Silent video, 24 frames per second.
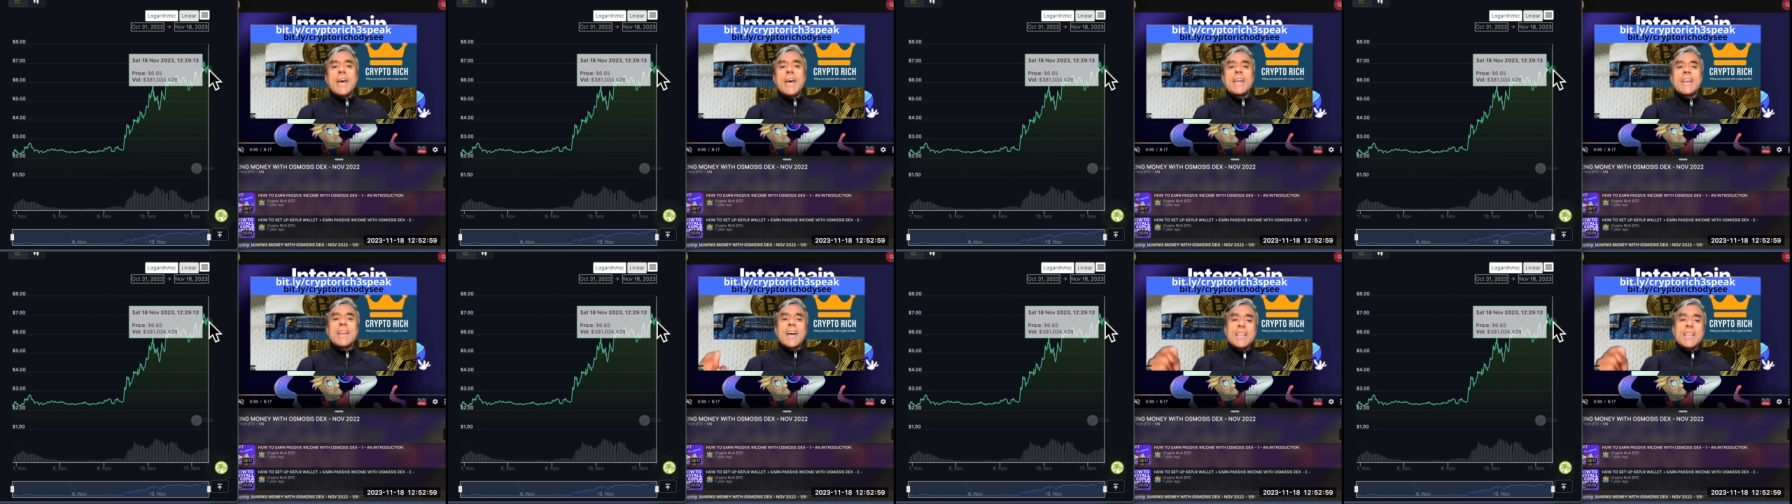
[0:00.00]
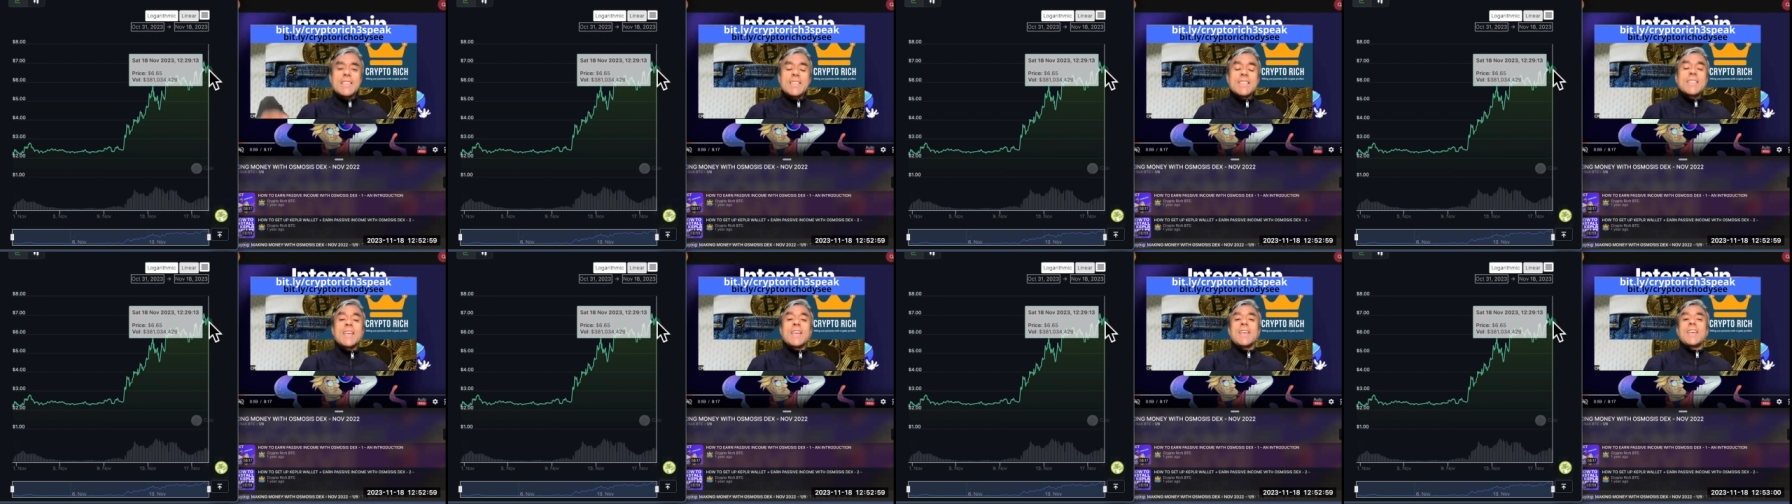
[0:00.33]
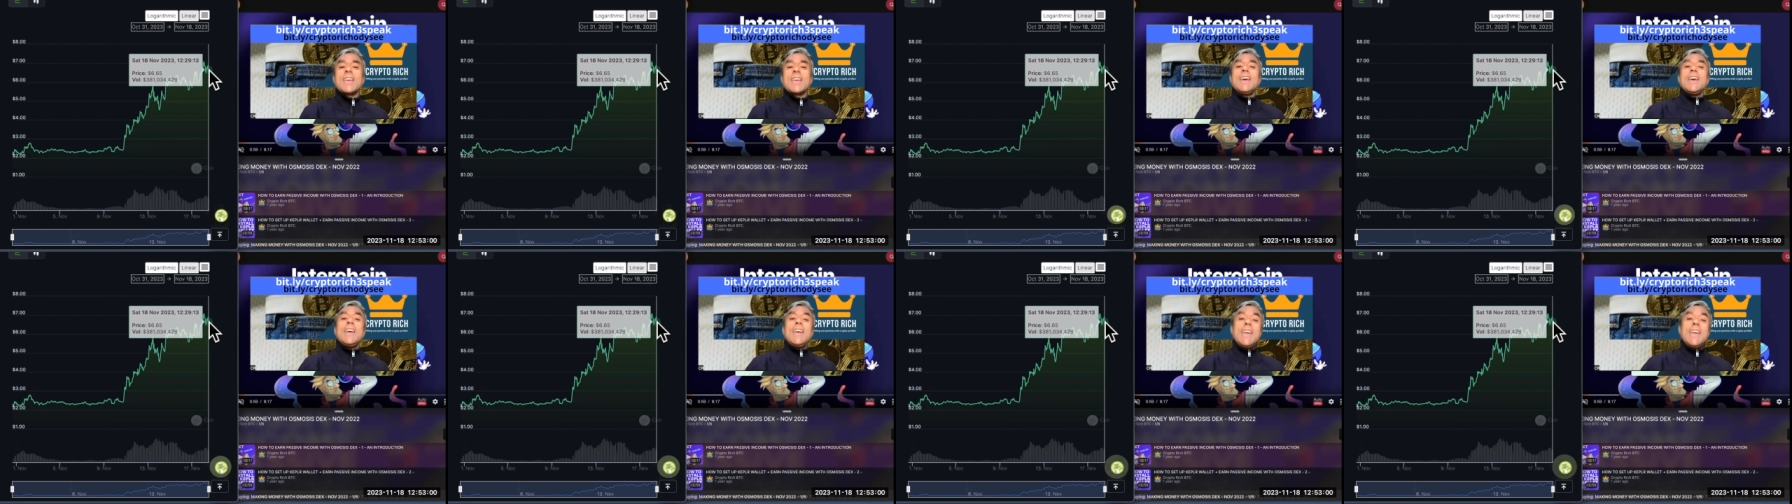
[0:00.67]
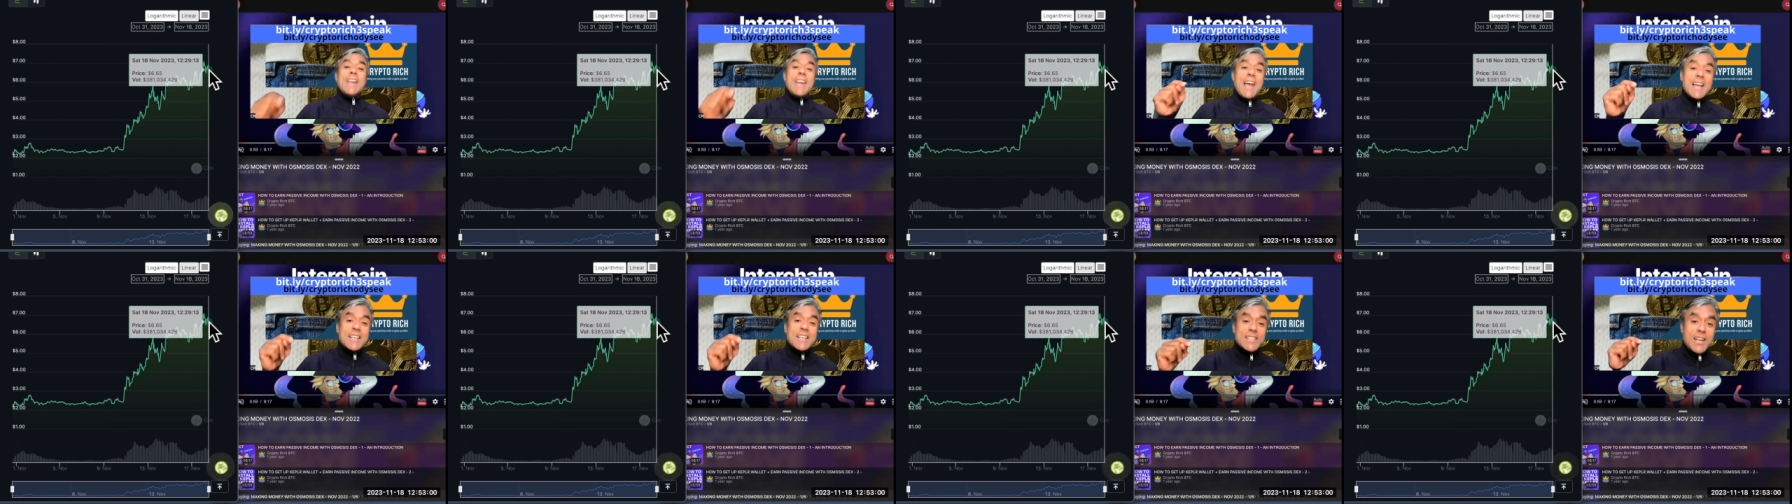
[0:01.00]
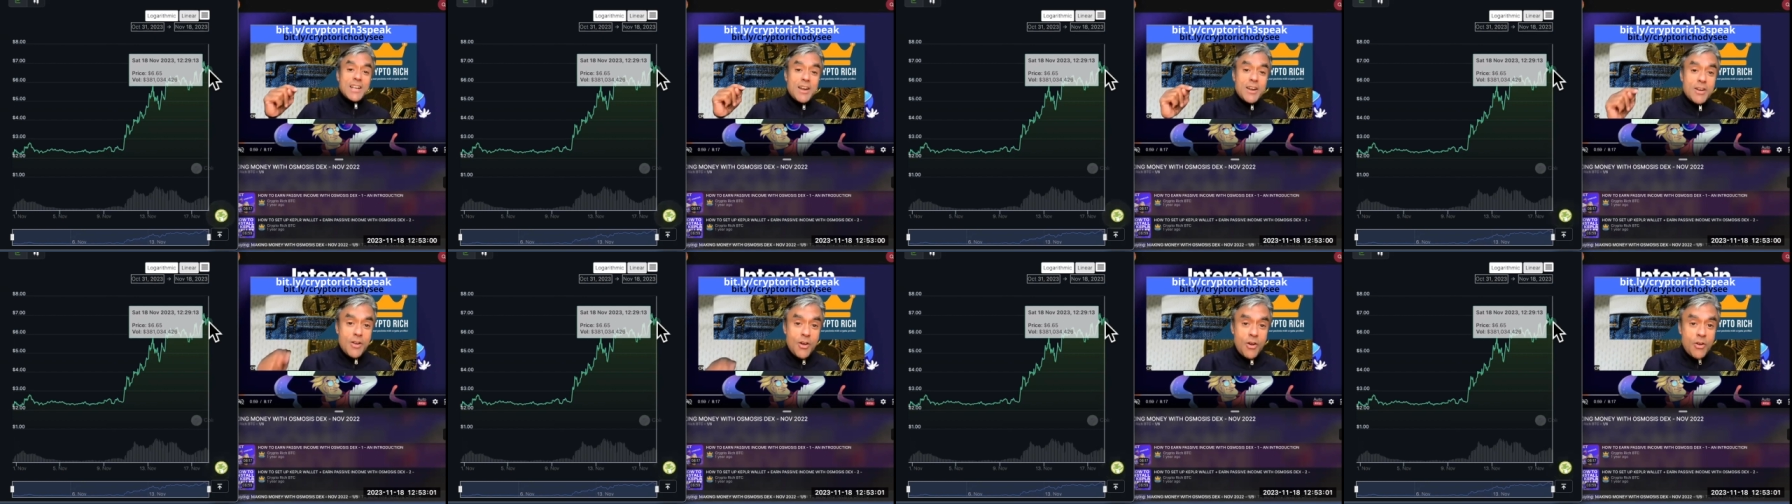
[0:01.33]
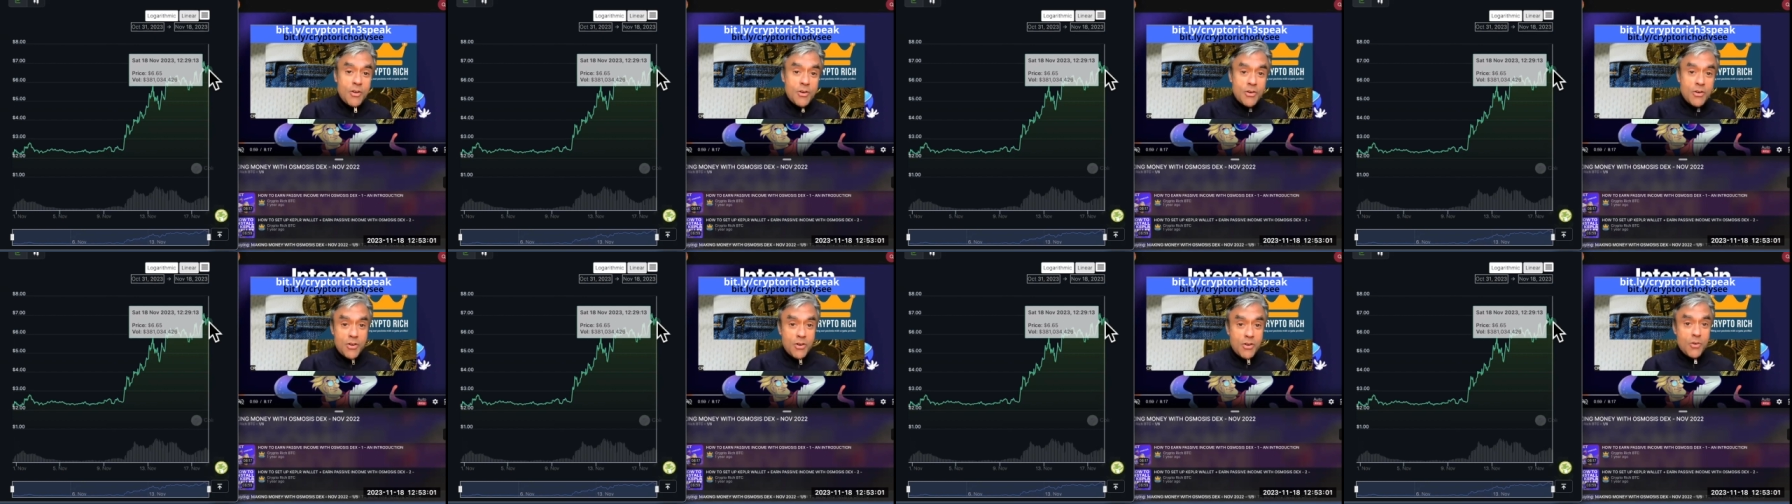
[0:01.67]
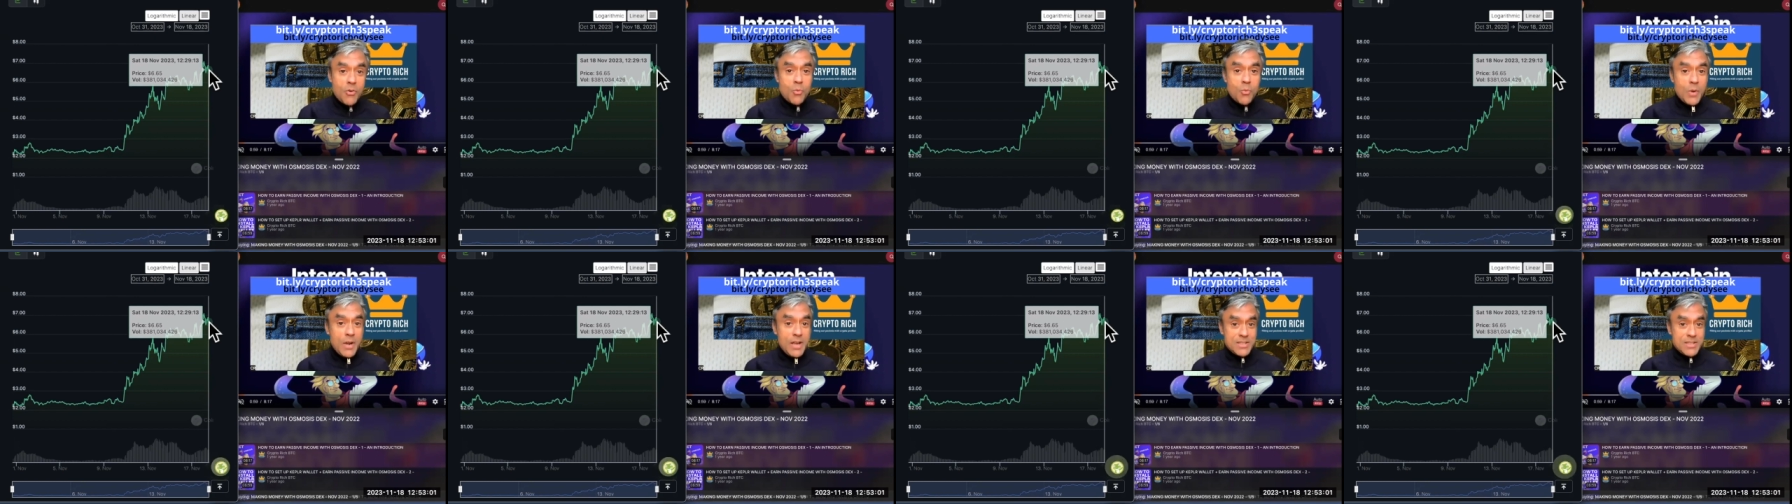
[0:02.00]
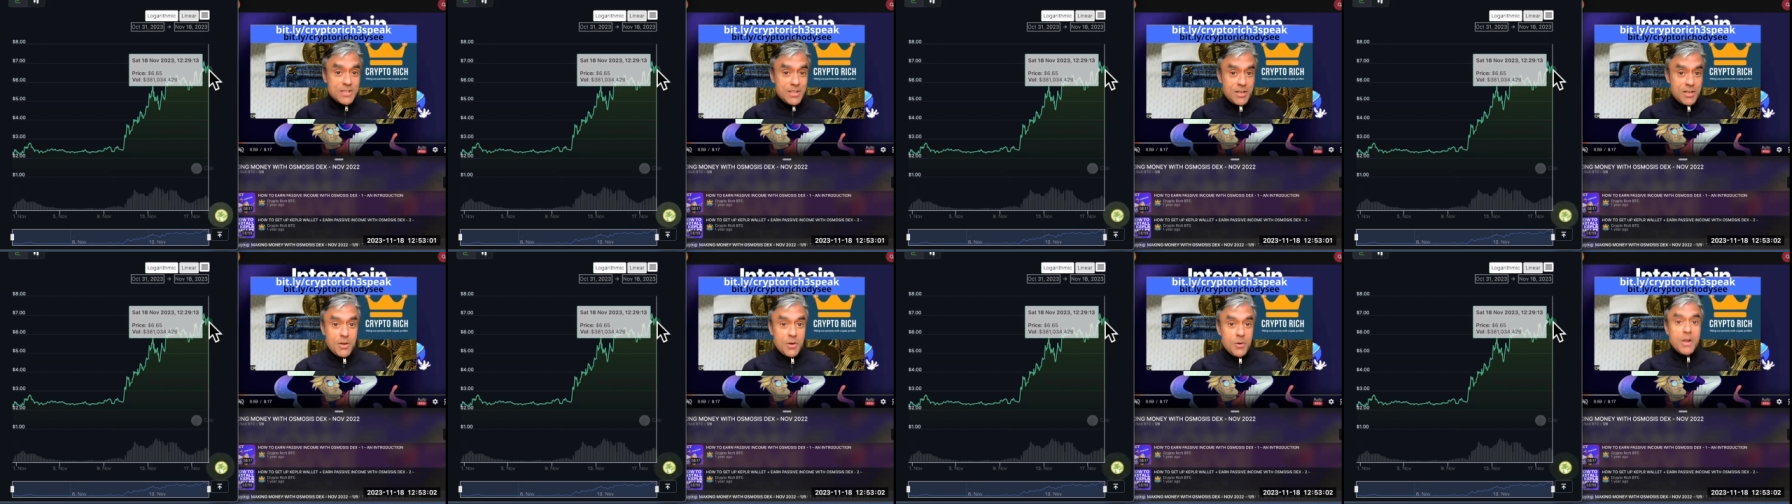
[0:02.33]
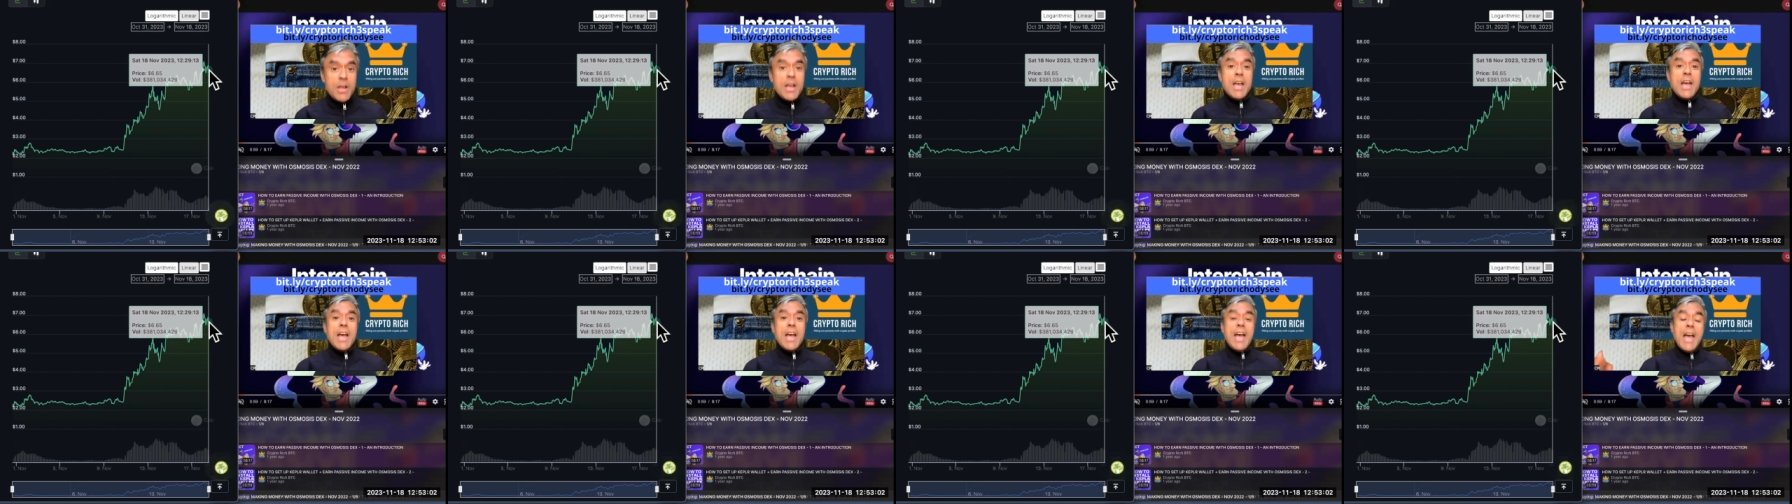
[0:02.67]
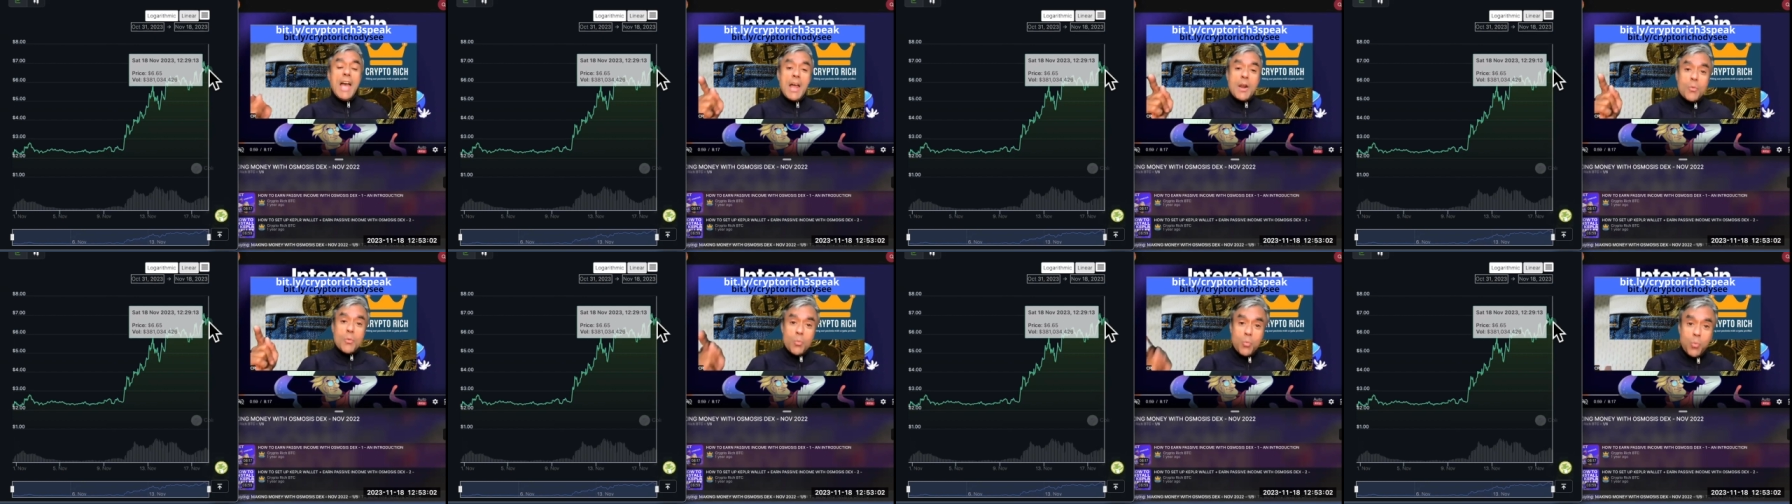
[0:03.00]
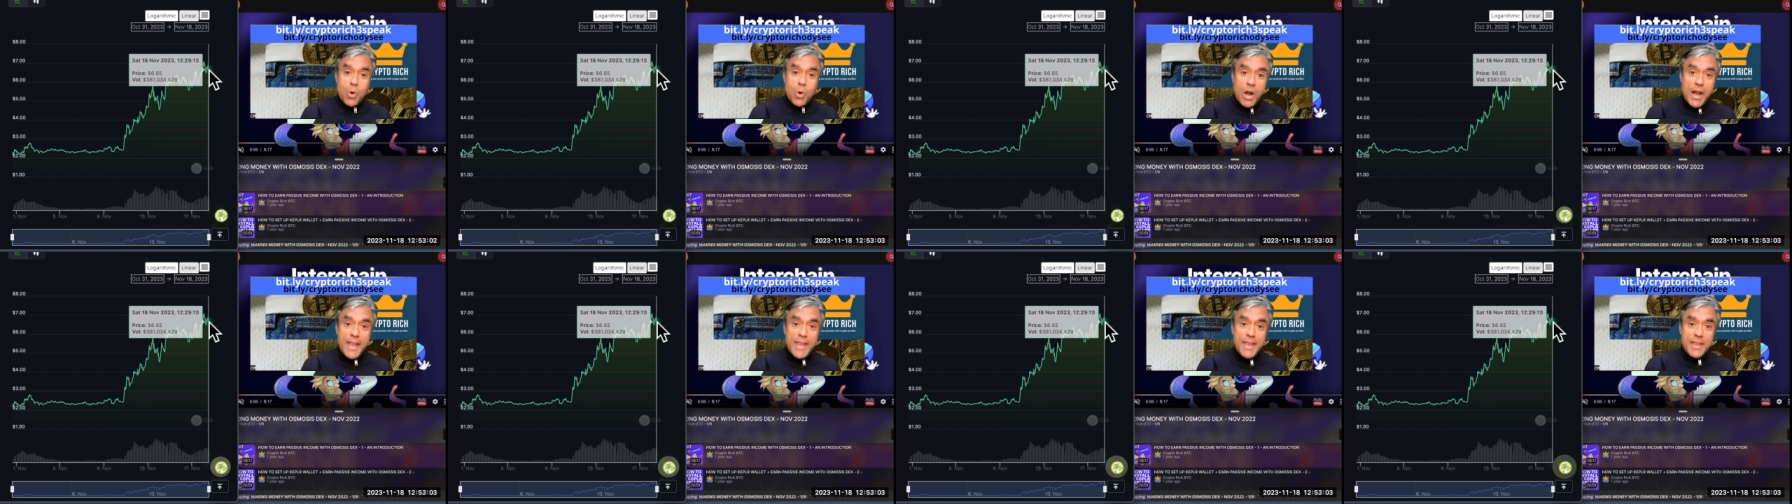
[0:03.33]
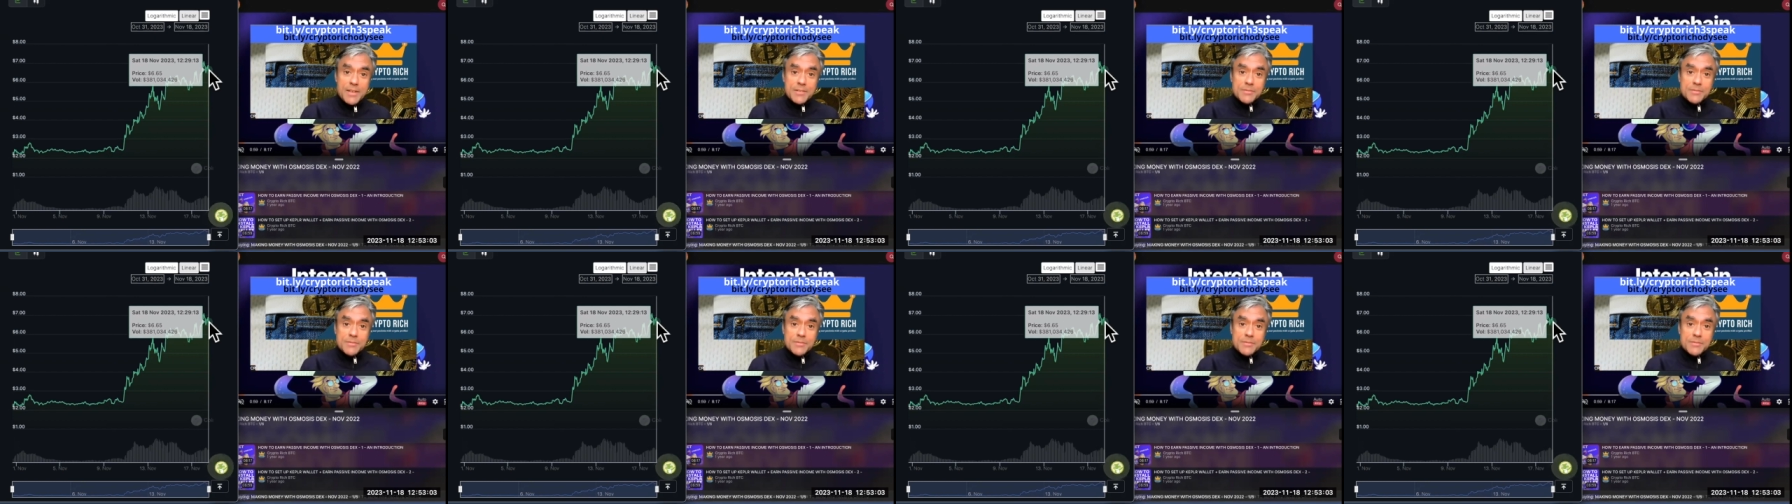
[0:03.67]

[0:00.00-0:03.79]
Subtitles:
And I think it has a long way to go. And why?